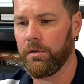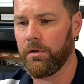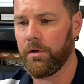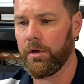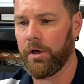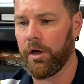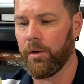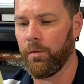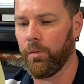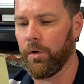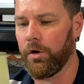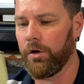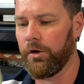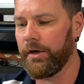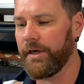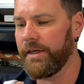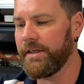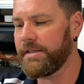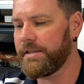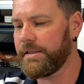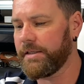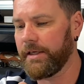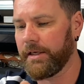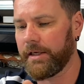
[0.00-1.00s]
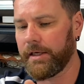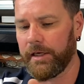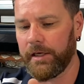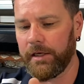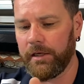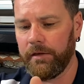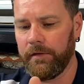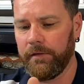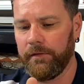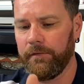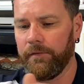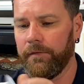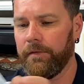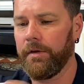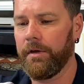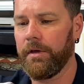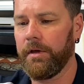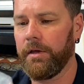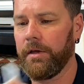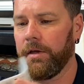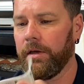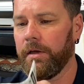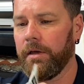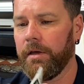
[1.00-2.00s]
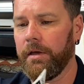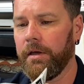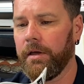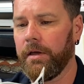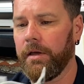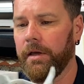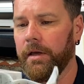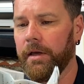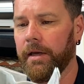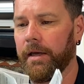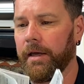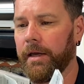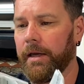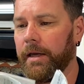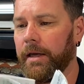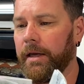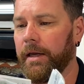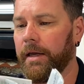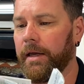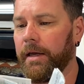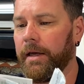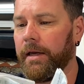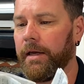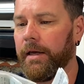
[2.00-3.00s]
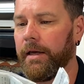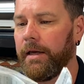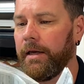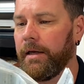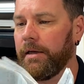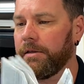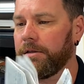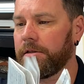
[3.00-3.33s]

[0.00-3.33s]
a warranty sticker and